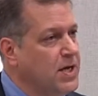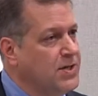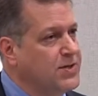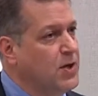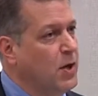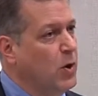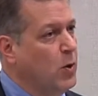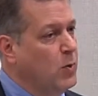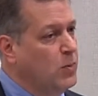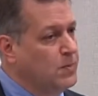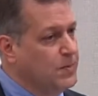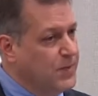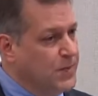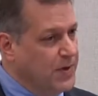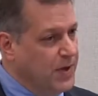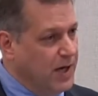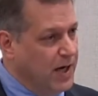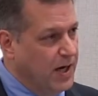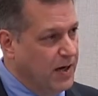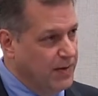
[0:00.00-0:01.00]
So
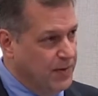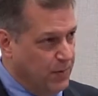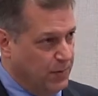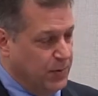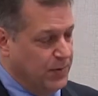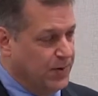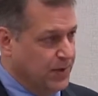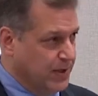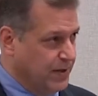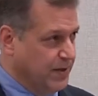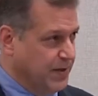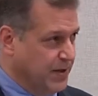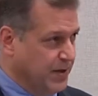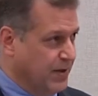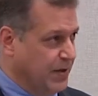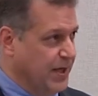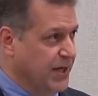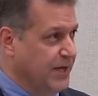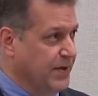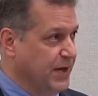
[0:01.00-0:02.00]
uh, the,
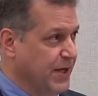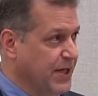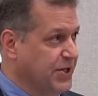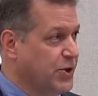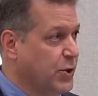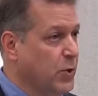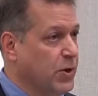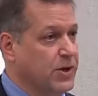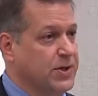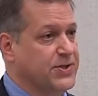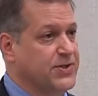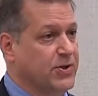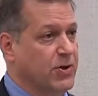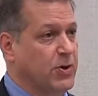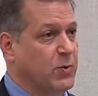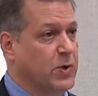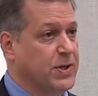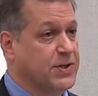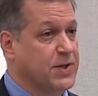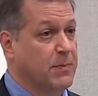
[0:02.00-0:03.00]
the, the, issue or
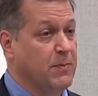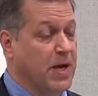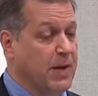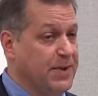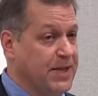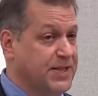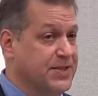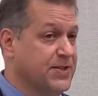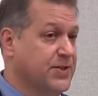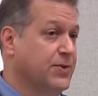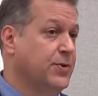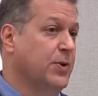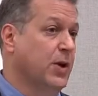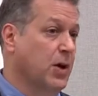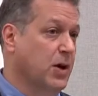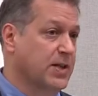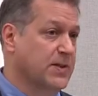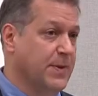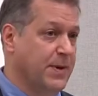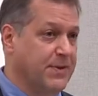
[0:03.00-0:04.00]
concern was maybe this is too
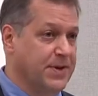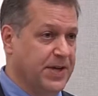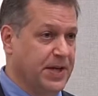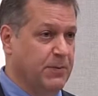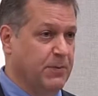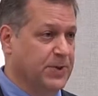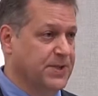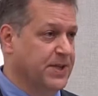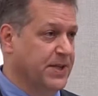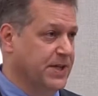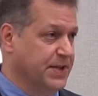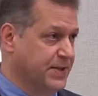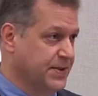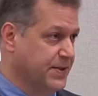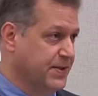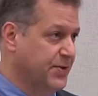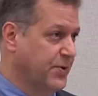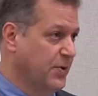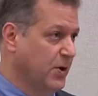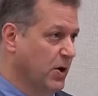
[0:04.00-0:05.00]
large, maybe 10%
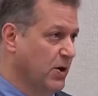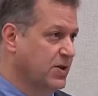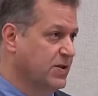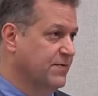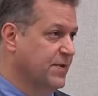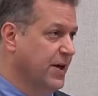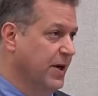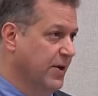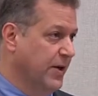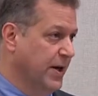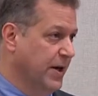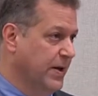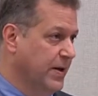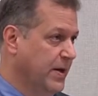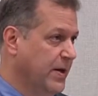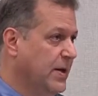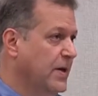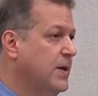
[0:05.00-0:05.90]
is too large of an area.